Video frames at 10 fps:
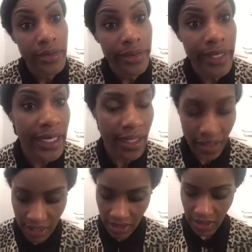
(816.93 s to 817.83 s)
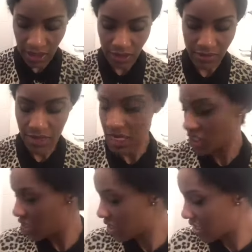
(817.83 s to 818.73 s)
So yeah, that's my
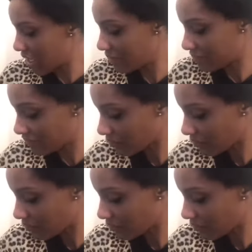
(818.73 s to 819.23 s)
lashes done.